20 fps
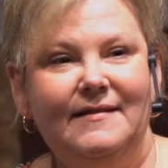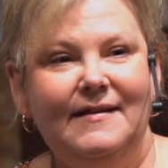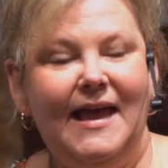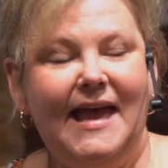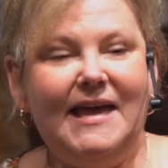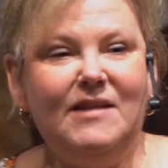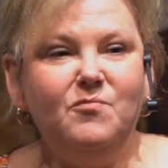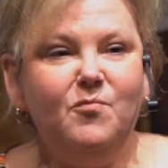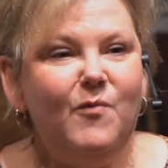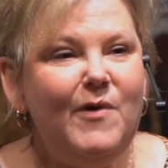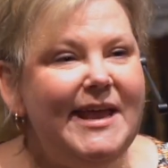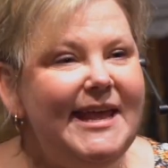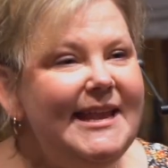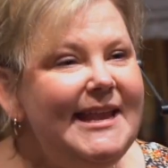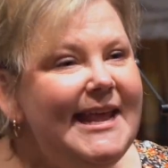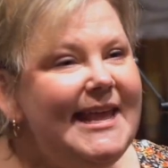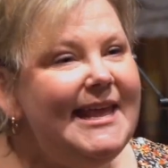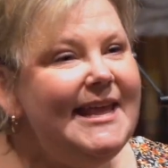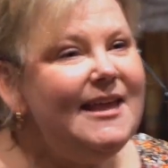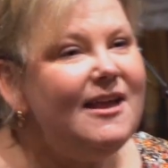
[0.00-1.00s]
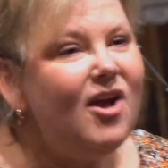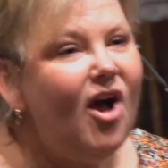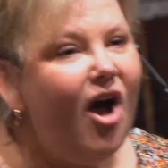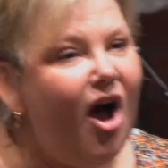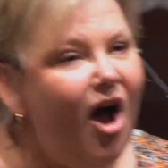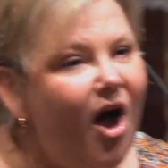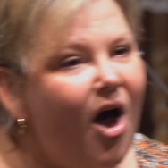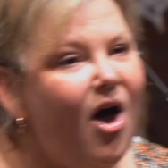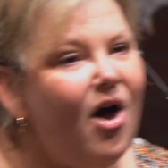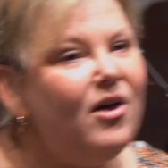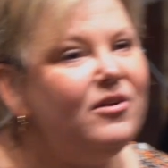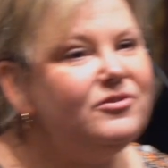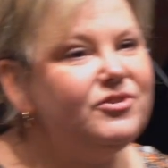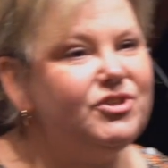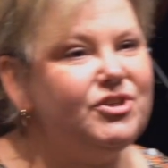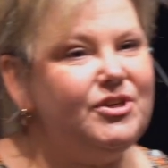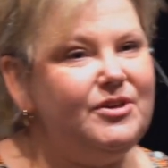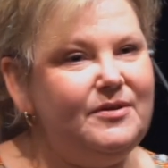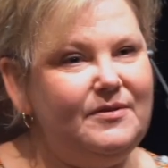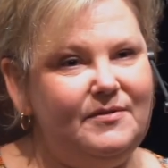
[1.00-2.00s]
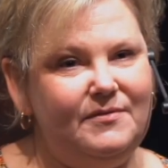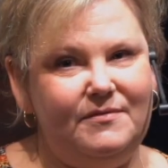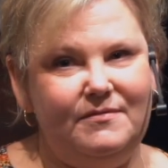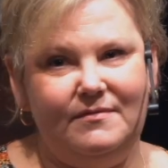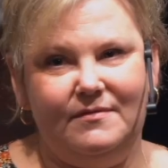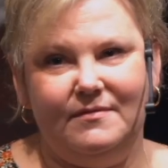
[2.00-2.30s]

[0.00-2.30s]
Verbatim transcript: and when He calls you,